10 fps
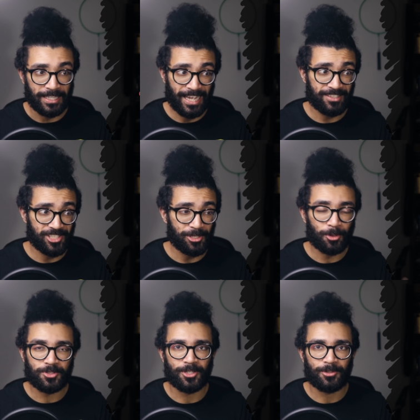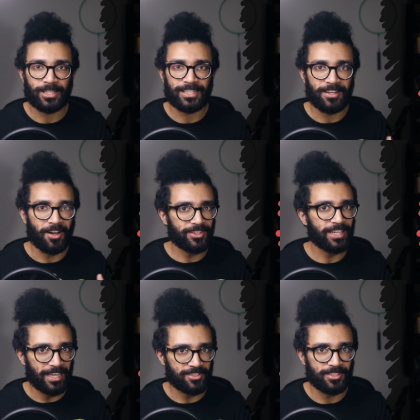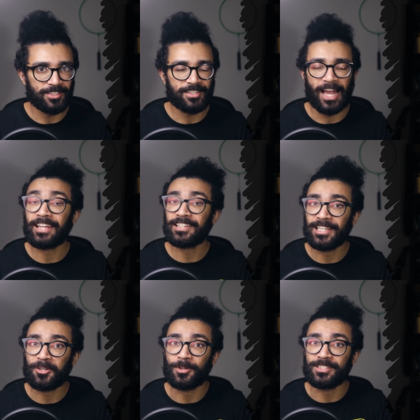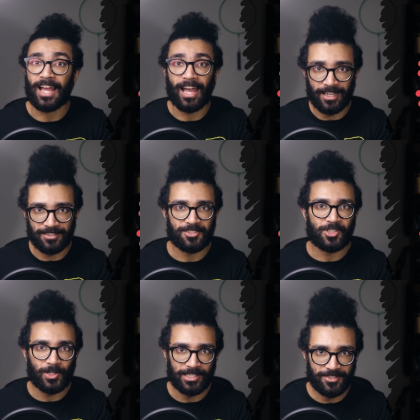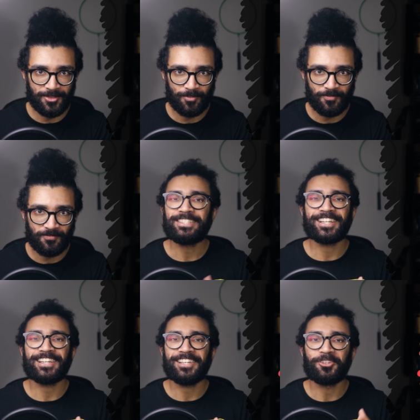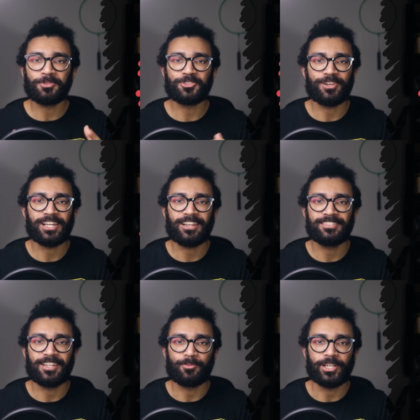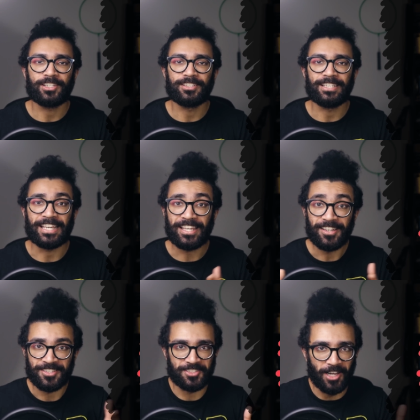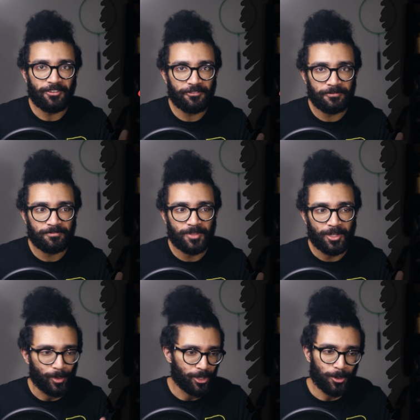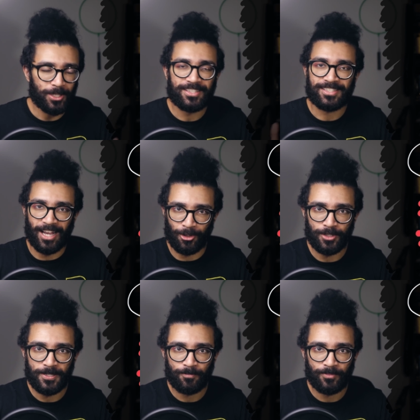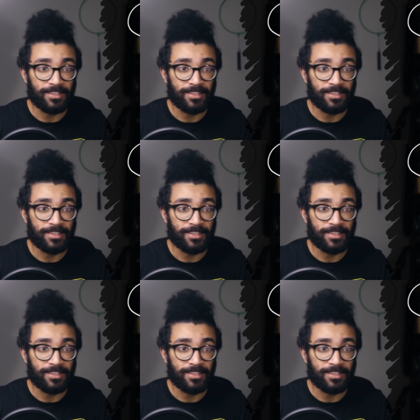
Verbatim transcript: and actually also in other gases and liquids and solids. Basically, humans realized that we could hear stuff, we called it sound,